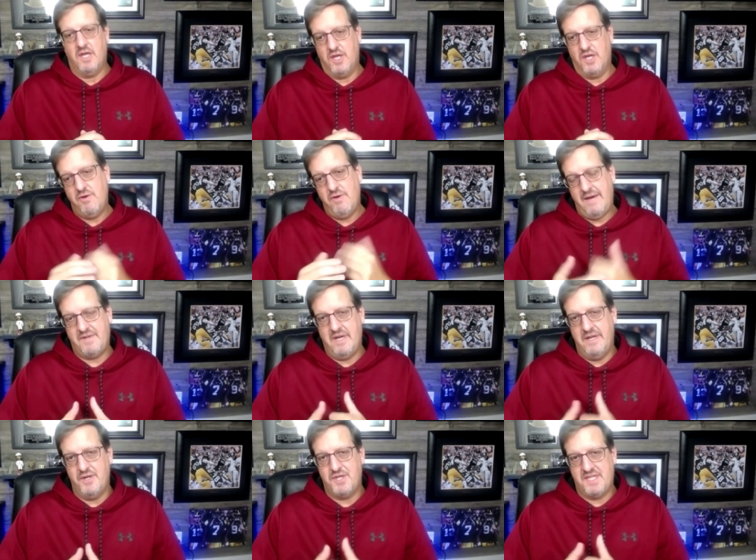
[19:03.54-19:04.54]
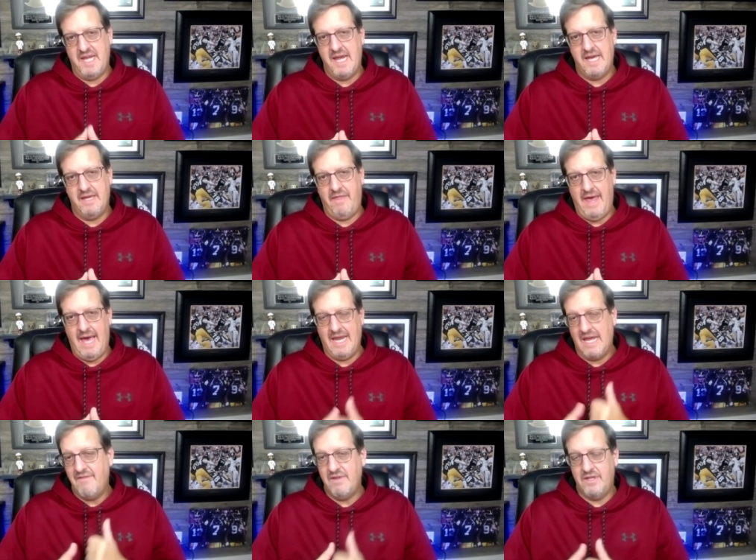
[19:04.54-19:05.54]
you have to understand that
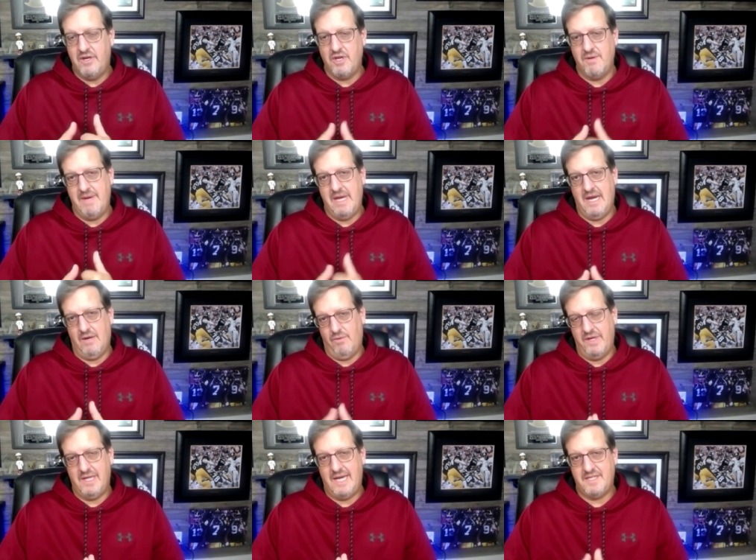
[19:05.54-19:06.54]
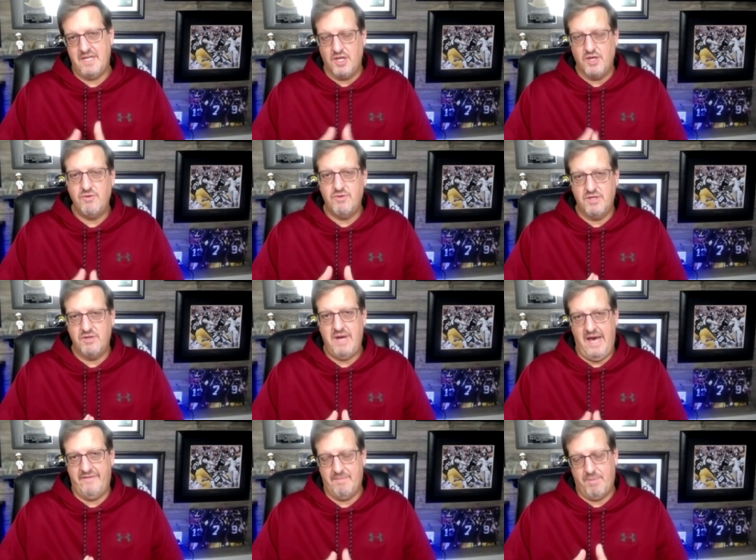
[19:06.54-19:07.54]
even though you may not realize it you do
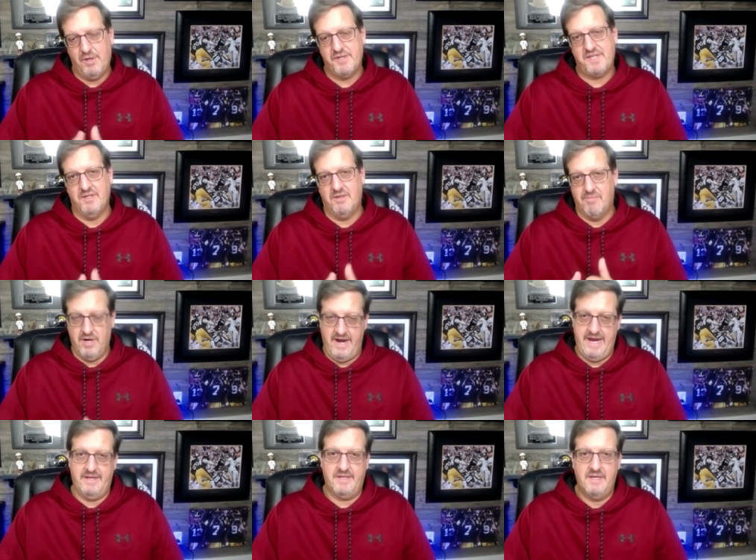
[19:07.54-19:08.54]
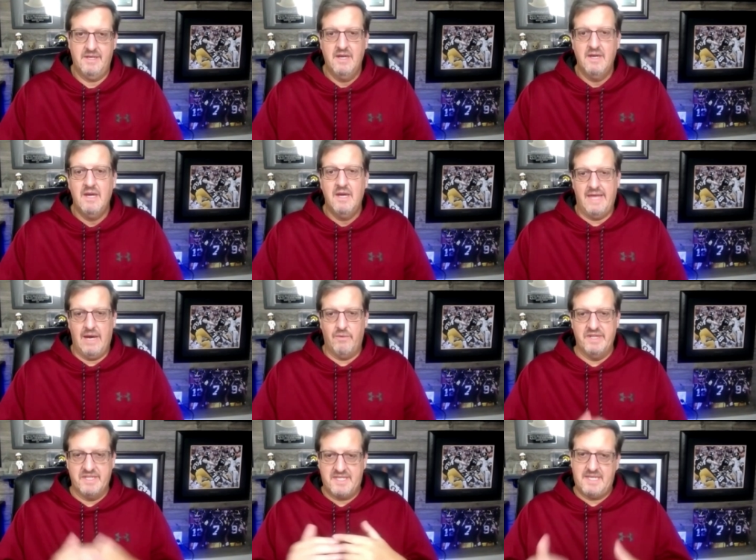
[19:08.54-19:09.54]
have a personal brand that
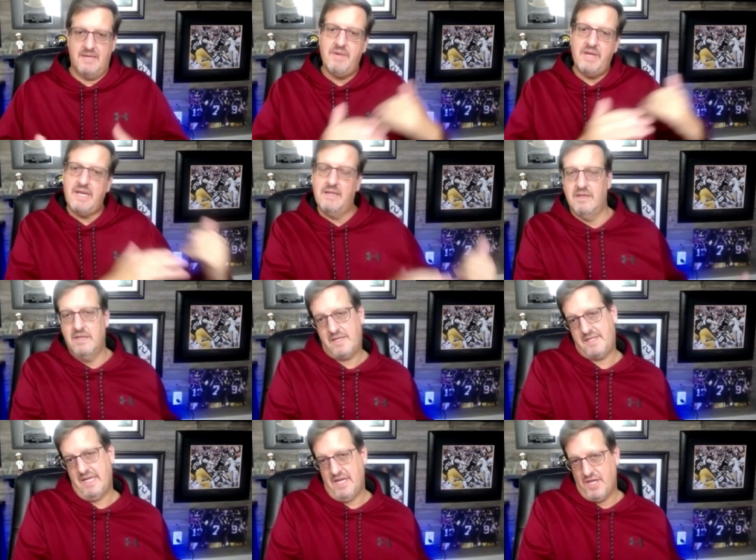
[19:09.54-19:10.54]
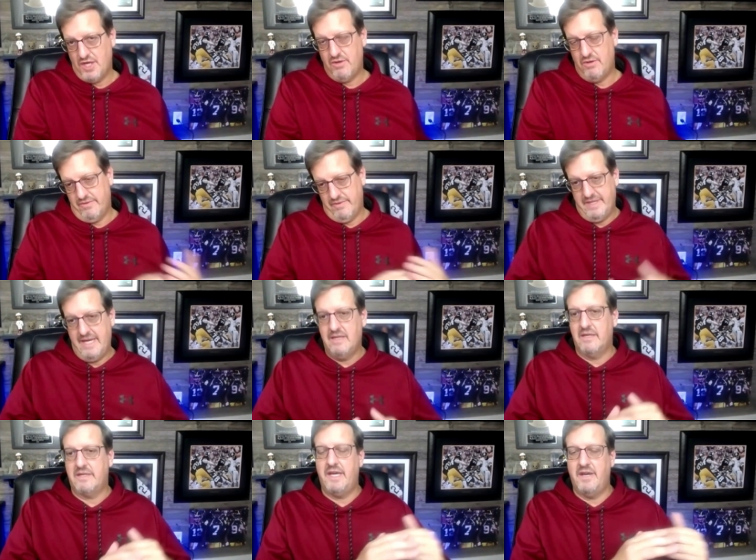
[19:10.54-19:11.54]
when somebody looks at you and they
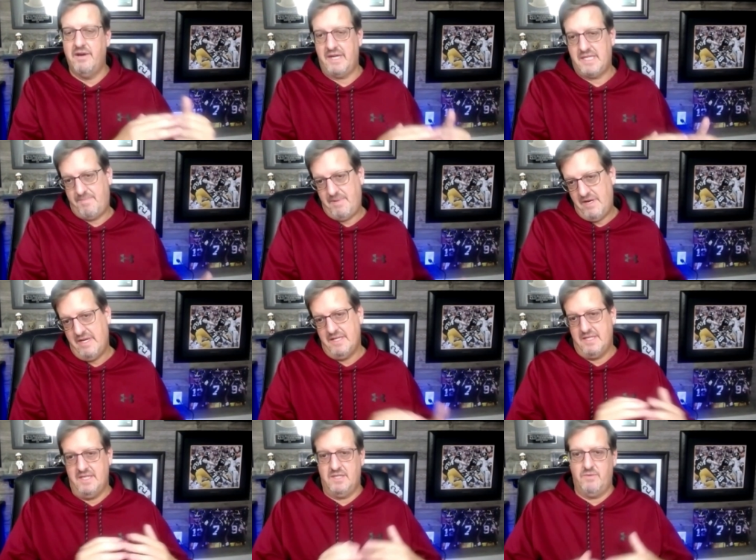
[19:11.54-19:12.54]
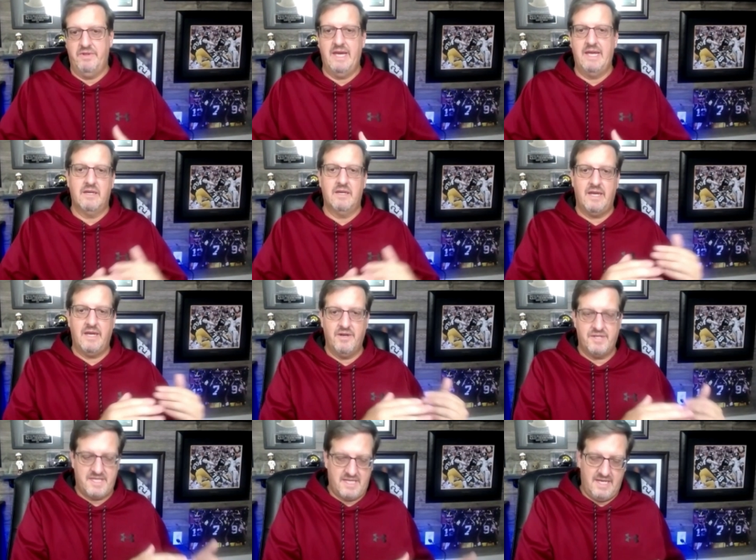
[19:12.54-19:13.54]
look at your experiences when they look at
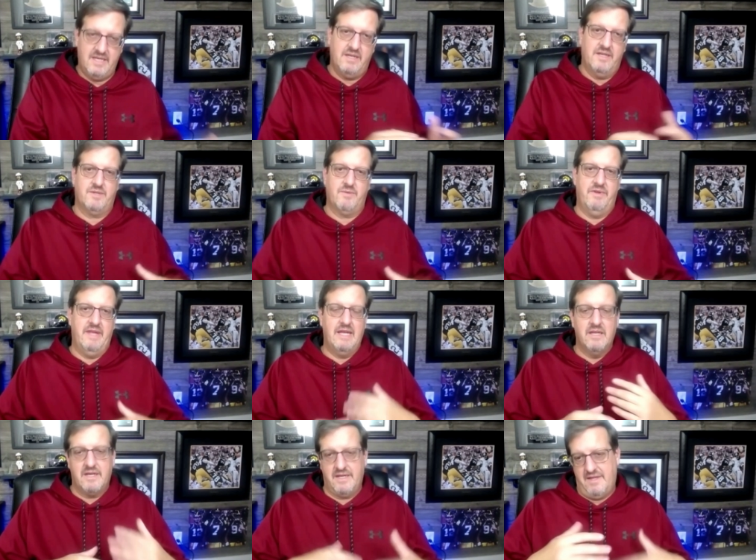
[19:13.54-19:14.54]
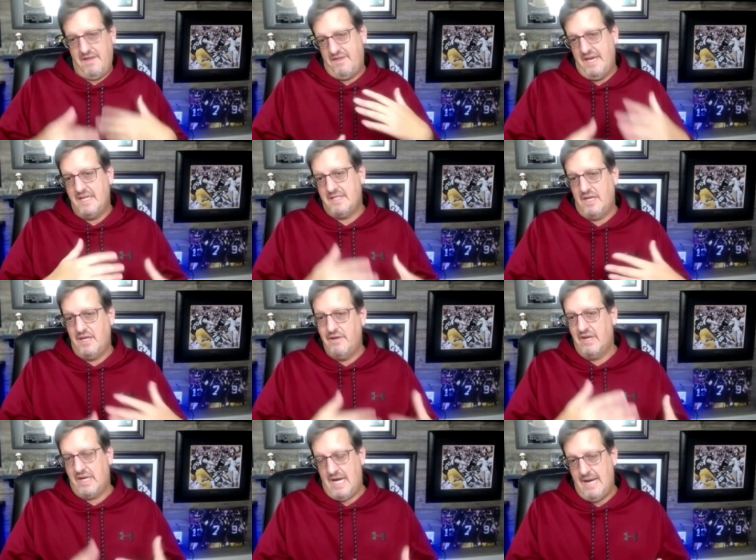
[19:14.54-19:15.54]
your skills when they look at the things that
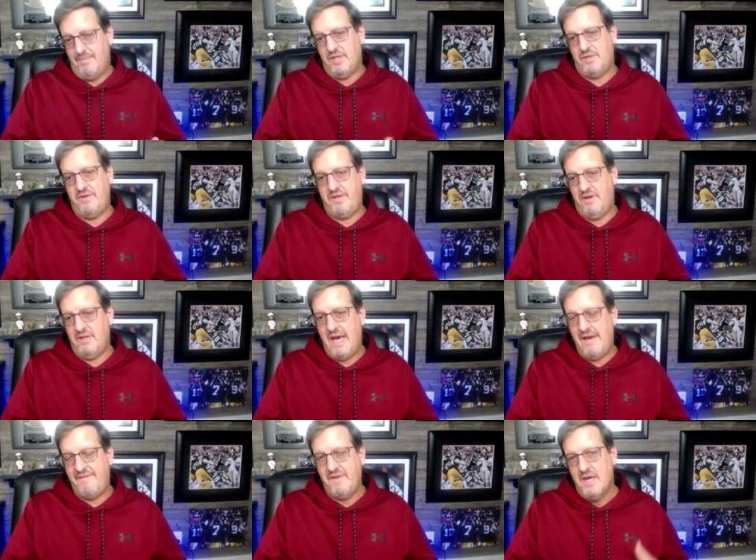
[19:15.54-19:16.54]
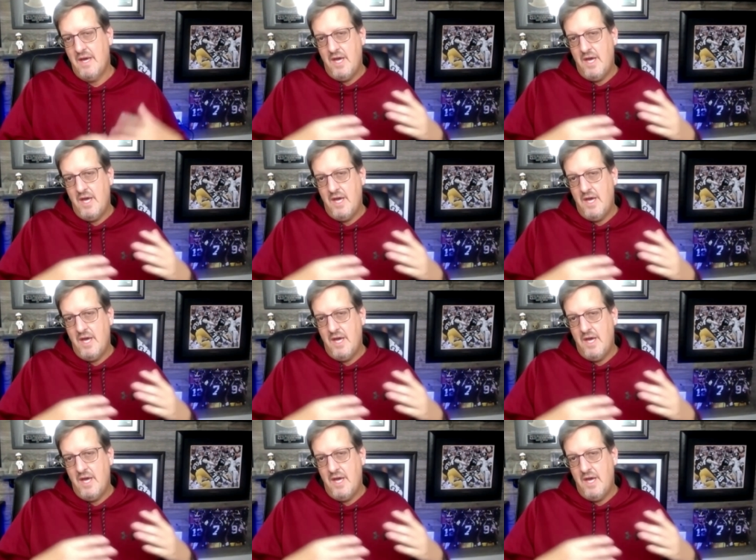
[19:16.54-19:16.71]
you've accomplished with your life